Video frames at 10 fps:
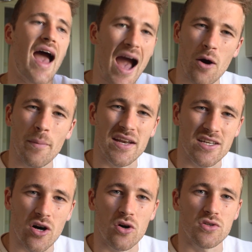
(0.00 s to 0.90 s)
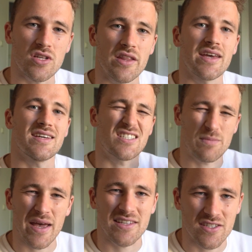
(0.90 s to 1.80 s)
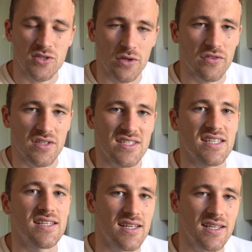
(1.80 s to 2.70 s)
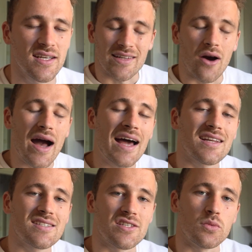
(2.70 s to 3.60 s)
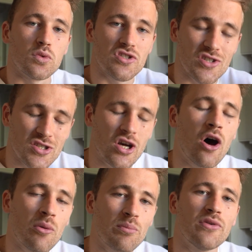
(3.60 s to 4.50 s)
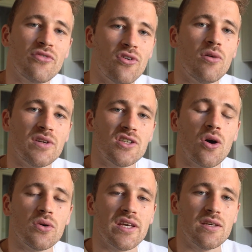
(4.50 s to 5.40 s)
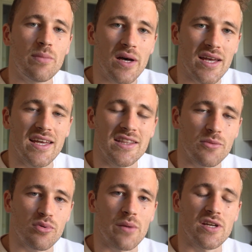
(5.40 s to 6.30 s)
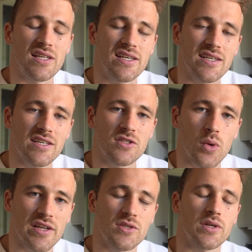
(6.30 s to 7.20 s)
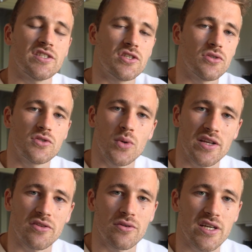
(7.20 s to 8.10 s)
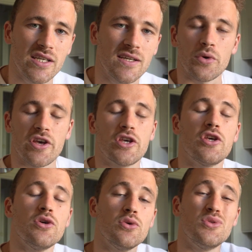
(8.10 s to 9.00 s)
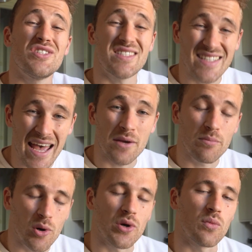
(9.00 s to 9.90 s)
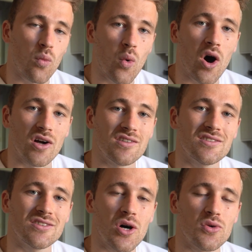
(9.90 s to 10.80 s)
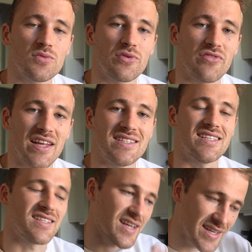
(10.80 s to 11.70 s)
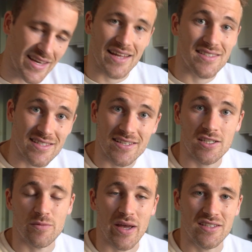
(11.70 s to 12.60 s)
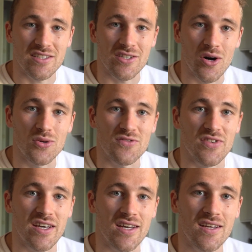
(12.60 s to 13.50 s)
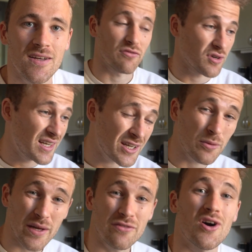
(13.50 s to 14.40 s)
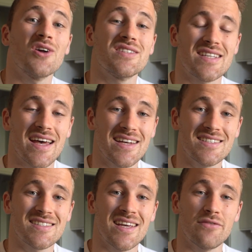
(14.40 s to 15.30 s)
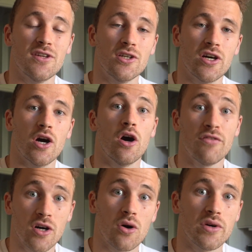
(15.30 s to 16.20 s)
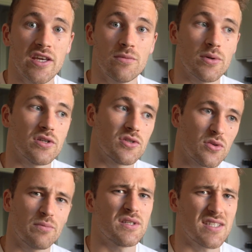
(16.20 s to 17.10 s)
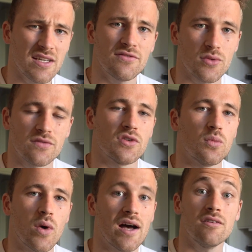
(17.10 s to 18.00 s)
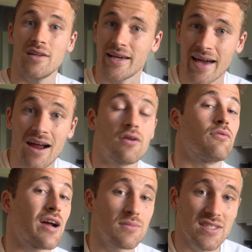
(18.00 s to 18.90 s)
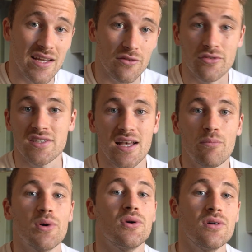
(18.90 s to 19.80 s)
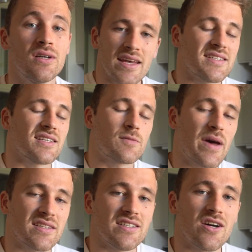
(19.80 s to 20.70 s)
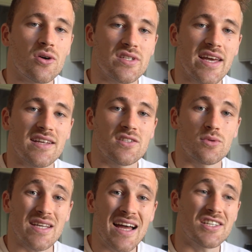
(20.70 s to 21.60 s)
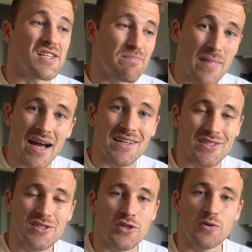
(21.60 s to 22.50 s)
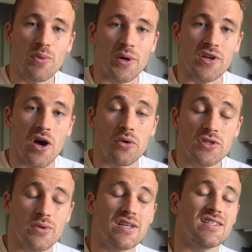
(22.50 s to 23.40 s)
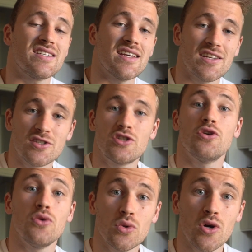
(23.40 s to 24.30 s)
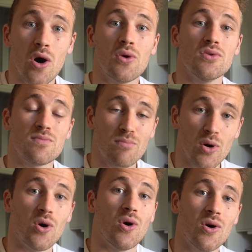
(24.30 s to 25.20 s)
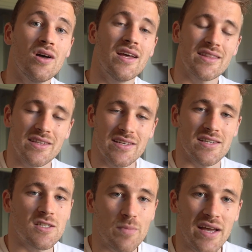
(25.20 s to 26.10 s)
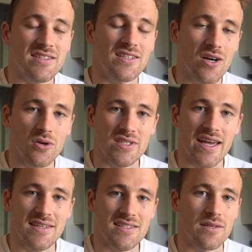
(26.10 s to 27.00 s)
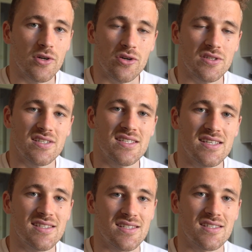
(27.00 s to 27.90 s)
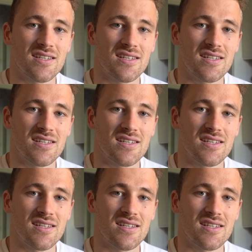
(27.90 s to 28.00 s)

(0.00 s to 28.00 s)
How many goals are they expected to have conceded? Now, Alisson was the top performing goalkeeper in the Premier League in 2022-23, with a huge 10.1 goals prevented against the expected goals figure. And for a little bit of context, if you look at other goalkeepers who are perceived to have done well, like Aaron Ramsdale for example, his expected goals against was actually minus 2.0, so he conceded 2 goals more than the expected goals against him across the season.